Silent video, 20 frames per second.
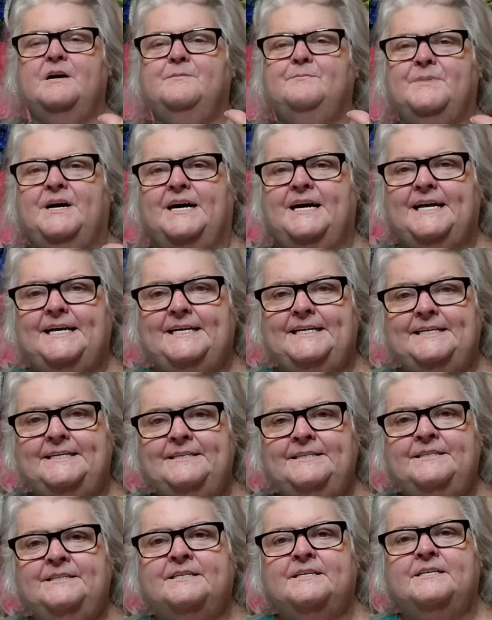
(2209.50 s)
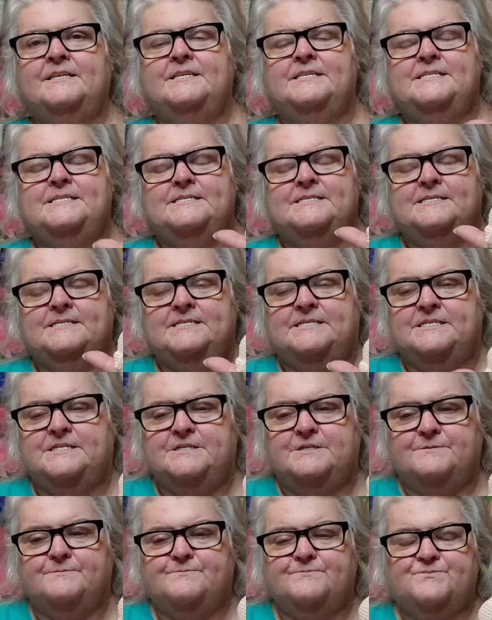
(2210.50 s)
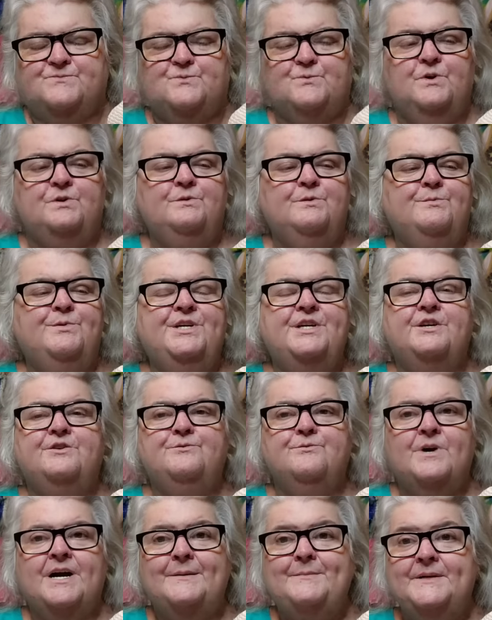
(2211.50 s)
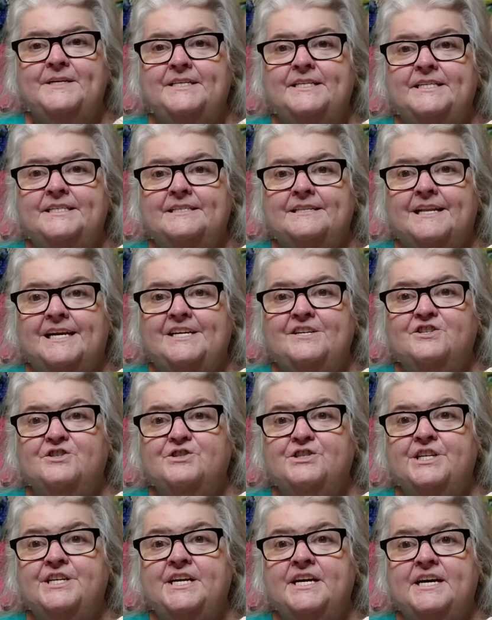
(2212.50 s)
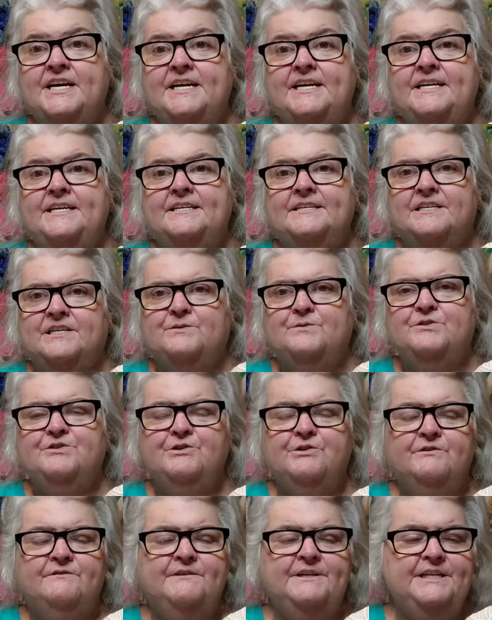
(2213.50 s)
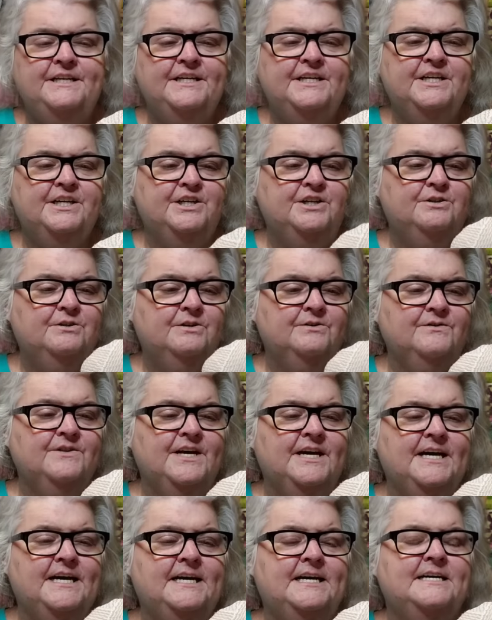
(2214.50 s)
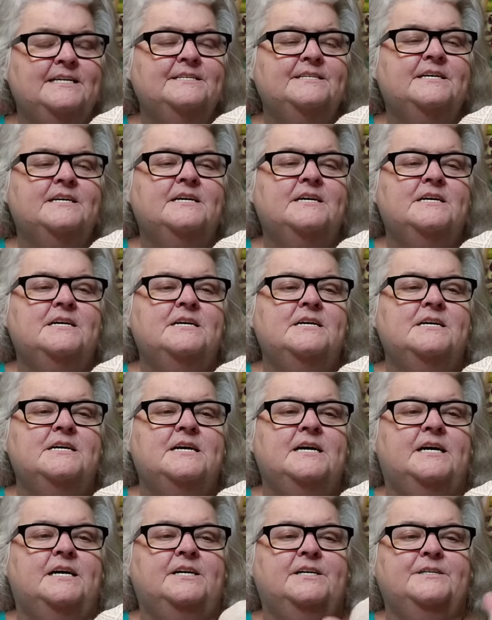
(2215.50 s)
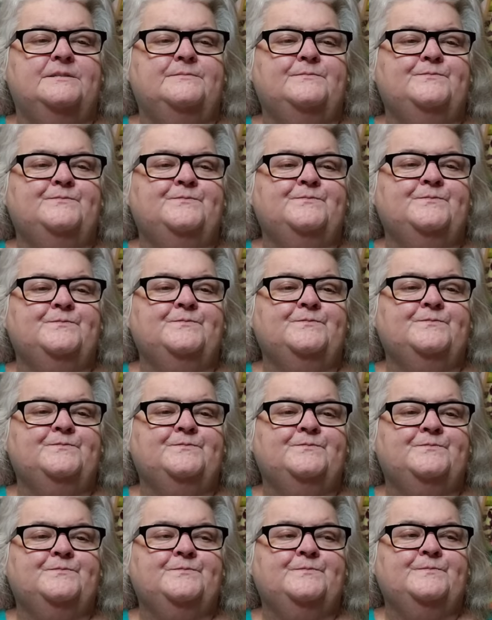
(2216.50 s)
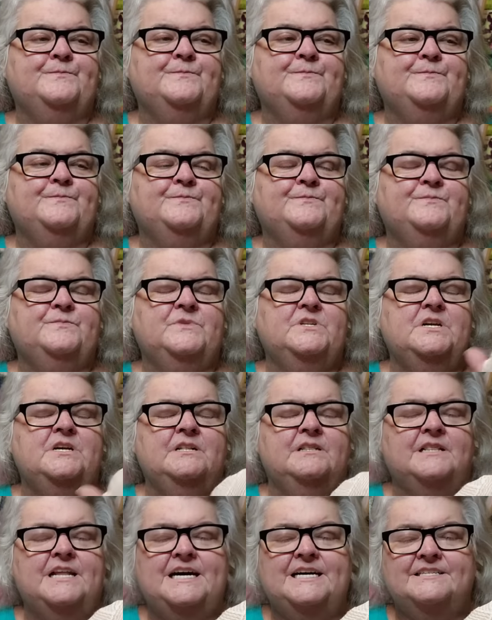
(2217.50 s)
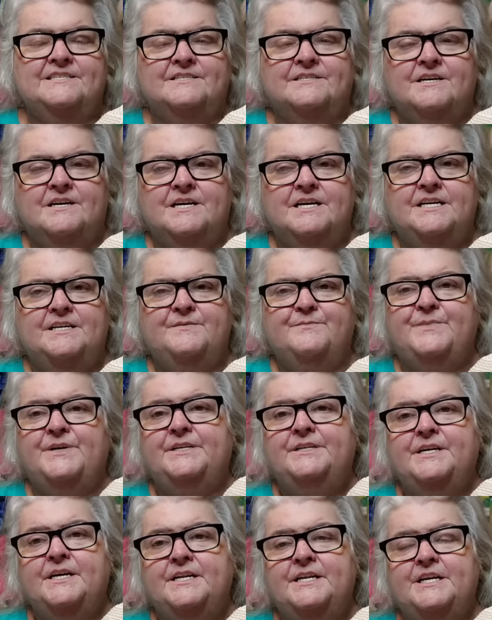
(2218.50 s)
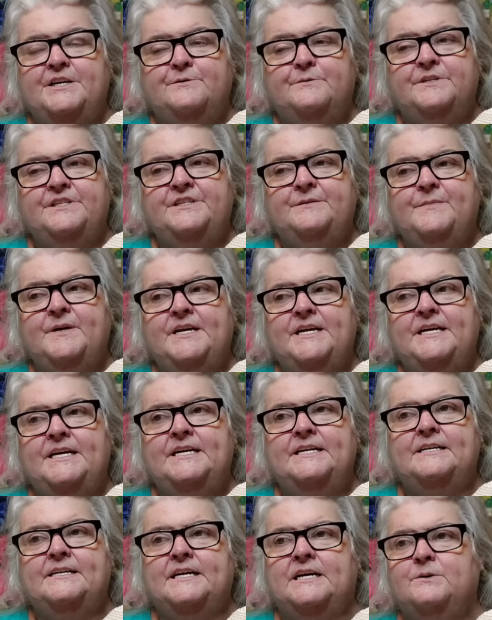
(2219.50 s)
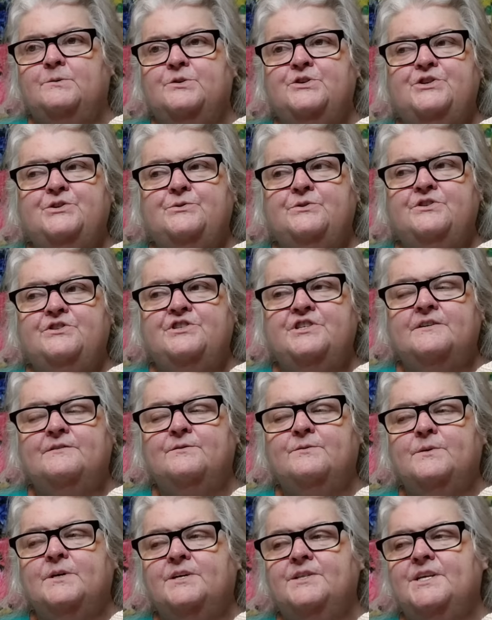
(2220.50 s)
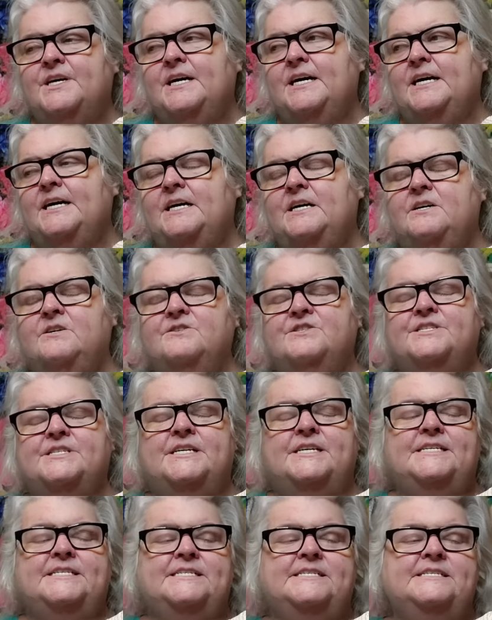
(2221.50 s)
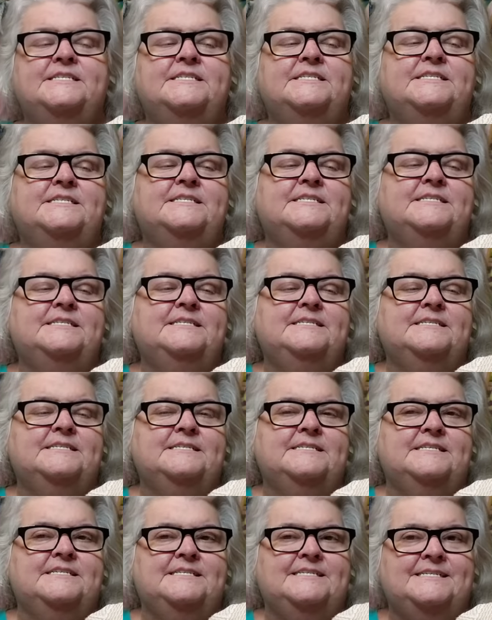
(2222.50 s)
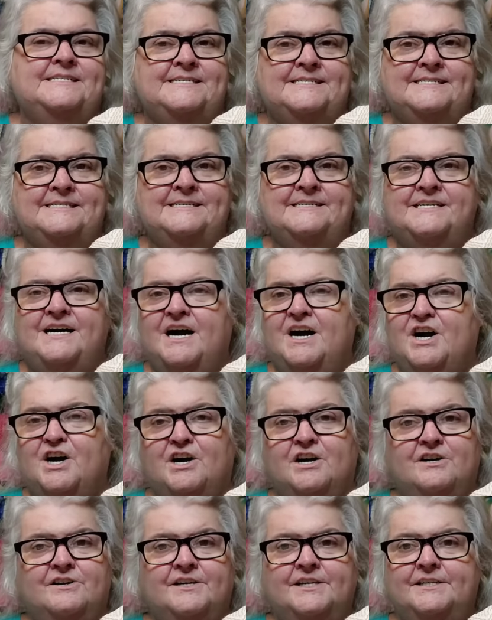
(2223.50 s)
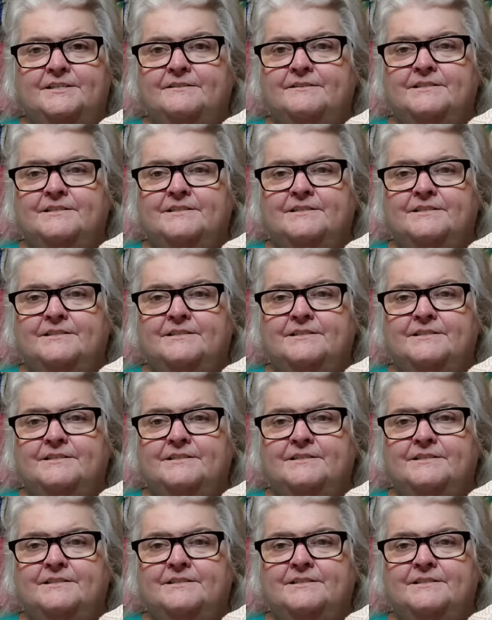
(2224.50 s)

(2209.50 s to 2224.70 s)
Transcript: My hand, um, we will be unwrapping it later today, and I will do a video on that. Um, last night, Big Daddy Hill went to bed, and I was doing stuff around the house, and I heard it.